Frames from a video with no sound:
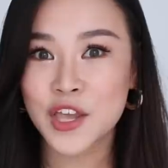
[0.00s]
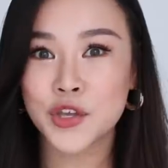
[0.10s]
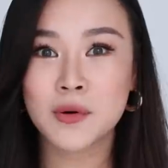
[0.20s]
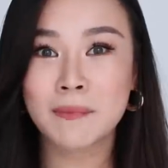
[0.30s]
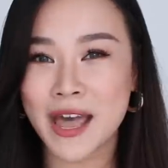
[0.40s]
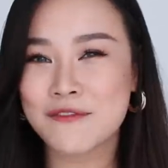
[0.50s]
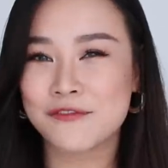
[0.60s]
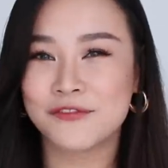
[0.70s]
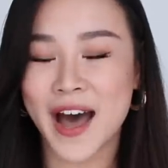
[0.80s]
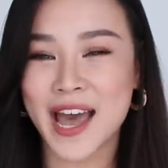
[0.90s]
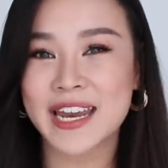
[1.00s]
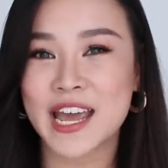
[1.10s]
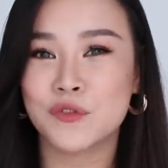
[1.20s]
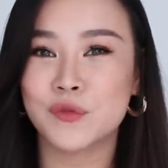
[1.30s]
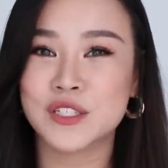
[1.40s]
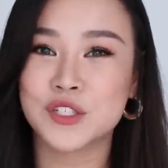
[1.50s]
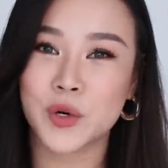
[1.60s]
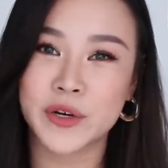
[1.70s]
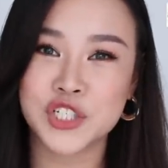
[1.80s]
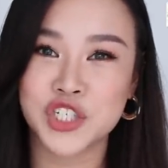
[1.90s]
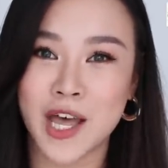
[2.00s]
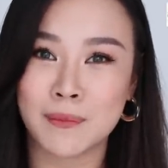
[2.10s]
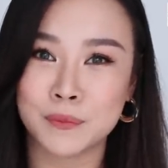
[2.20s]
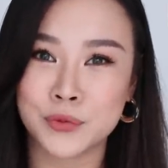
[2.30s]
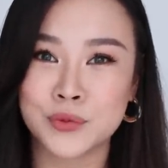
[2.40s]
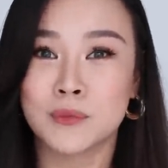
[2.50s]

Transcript: you might find a restoring shampoo